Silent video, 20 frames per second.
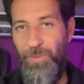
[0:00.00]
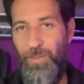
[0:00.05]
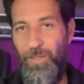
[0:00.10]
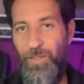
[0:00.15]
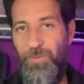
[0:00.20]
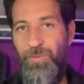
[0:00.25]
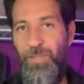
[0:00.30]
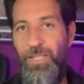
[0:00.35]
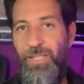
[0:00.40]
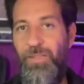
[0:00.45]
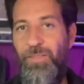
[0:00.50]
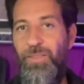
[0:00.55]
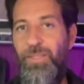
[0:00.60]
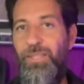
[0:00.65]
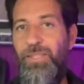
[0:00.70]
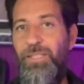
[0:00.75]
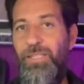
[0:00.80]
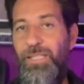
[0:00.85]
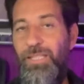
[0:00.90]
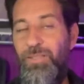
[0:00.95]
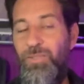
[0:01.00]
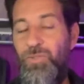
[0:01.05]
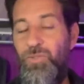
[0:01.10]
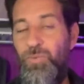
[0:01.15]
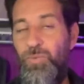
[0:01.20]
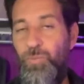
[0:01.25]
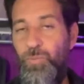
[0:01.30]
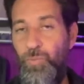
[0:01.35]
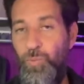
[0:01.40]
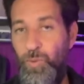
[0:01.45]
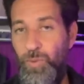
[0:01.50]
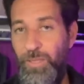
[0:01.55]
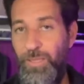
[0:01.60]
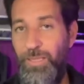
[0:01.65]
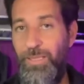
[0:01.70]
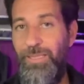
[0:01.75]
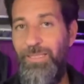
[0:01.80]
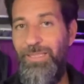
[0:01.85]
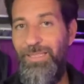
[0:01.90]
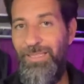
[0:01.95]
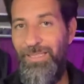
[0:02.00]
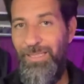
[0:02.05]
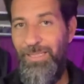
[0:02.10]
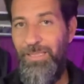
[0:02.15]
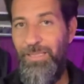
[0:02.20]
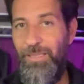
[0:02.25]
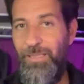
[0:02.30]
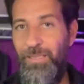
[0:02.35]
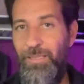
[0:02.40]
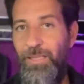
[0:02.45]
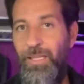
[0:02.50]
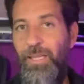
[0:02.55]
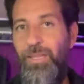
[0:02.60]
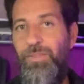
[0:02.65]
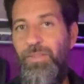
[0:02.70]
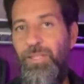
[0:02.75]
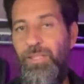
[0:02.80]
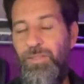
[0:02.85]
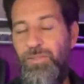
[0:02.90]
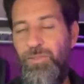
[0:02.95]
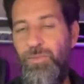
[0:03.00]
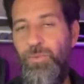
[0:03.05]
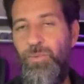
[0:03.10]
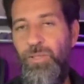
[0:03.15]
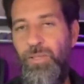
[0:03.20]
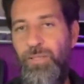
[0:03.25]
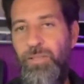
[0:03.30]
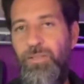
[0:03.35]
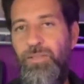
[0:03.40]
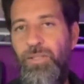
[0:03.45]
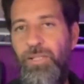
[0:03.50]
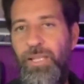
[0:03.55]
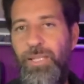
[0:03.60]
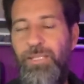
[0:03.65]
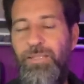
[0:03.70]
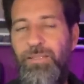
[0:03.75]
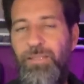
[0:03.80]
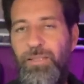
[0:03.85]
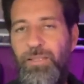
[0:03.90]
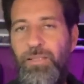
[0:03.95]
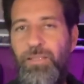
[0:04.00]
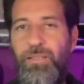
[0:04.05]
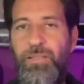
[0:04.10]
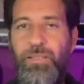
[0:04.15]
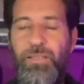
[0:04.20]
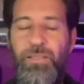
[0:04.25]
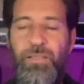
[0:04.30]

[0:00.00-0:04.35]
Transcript: of anything that is really needed, I think is a really good idea.